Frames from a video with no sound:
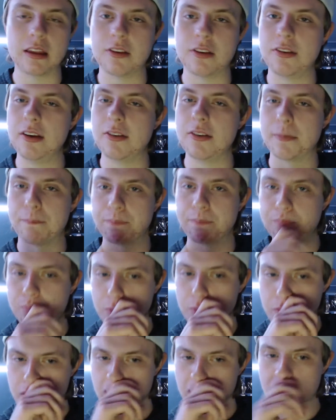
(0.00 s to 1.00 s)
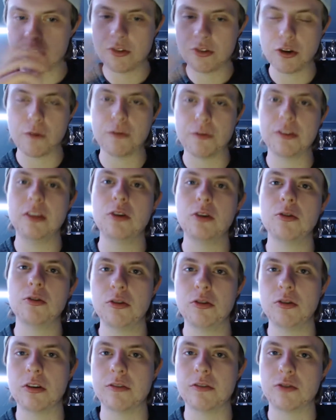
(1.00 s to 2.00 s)
season. So for those
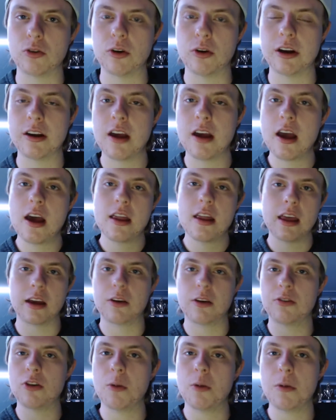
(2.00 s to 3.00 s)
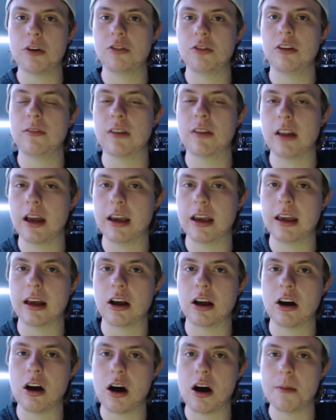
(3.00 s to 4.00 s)
who have joined, thank you so much. Leave a like
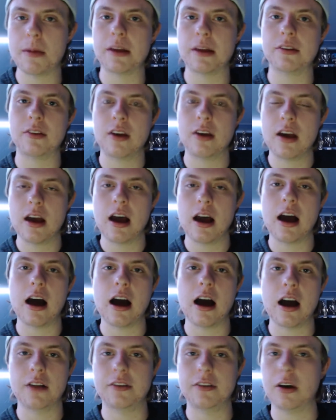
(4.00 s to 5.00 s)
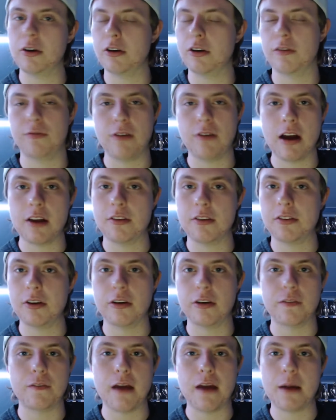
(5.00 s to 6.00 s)
and comment. Tell your friends, tell
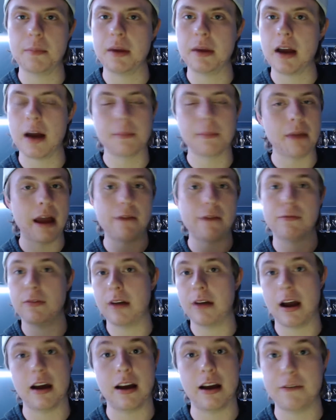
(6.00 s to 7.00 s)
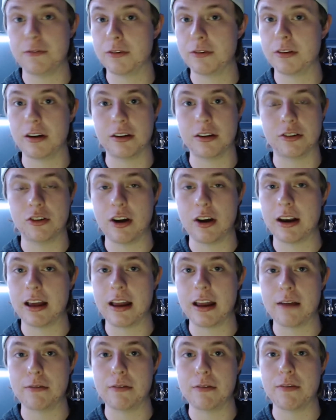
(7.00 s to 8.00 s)
your family. I have to try to
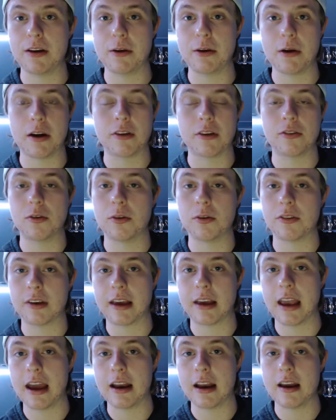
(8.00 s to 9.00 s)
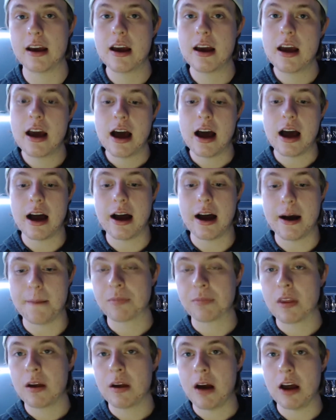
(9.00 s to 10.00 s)
get every video out as soon as I can.
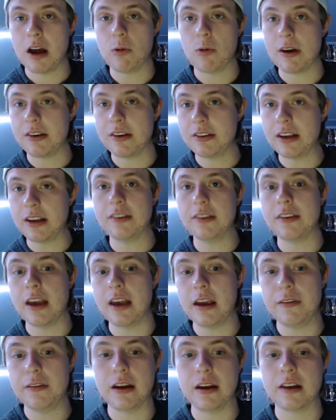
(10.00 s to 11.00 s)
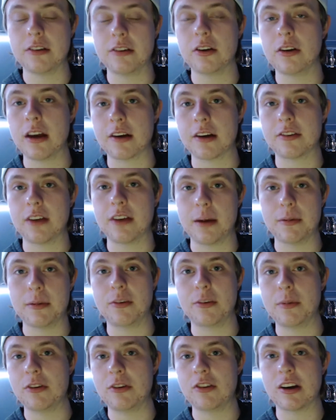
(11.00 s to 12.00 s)
Otherwise, stay safe. And until next time, this
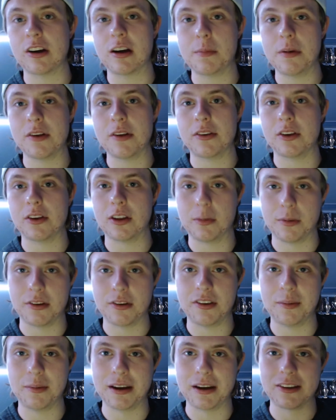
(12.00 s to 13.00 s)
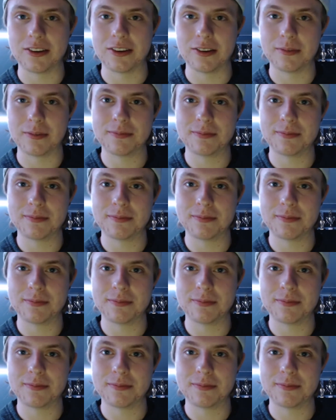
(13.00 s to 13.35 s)
has been Jacob Bussey on the Bussey Banter.